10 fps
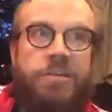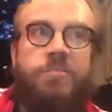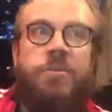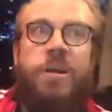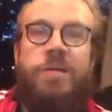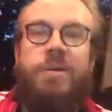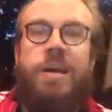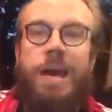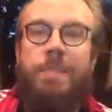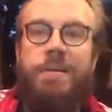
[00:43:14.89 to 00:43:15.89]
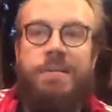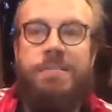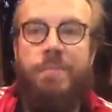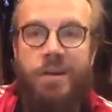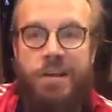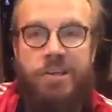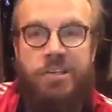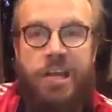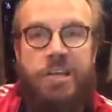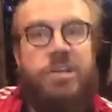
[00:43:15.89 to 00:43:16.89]
We're talking about capitalist market
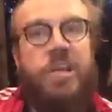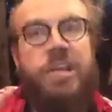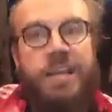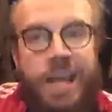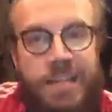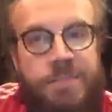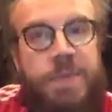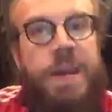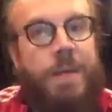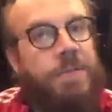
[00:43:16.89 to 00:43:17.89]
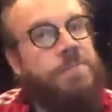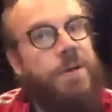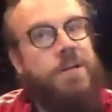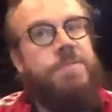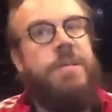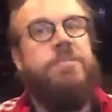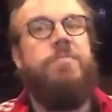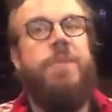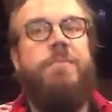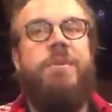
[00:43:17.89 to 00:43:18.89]
exchange. Yes, but capitalist market exchange,
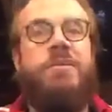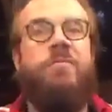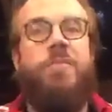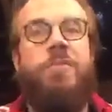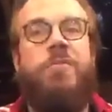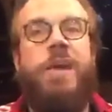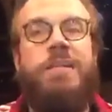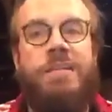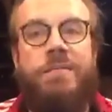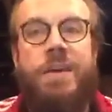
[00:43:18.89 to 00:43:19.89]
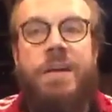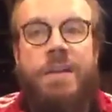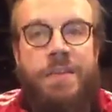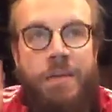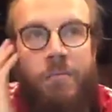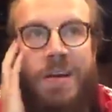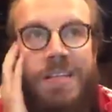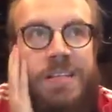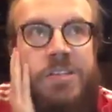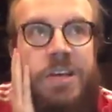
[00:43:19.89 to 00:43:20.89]
remember, is more progressive than what
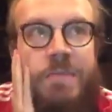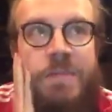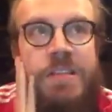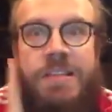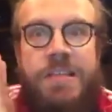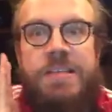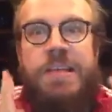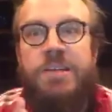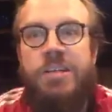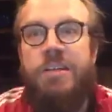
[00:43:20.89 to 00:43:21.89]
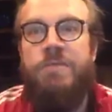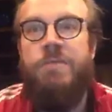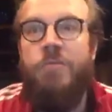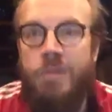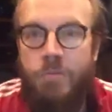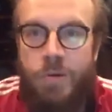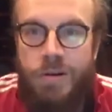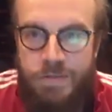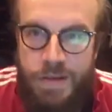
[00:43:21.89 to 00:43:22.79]
is Jefferson's essentially feudal worldview.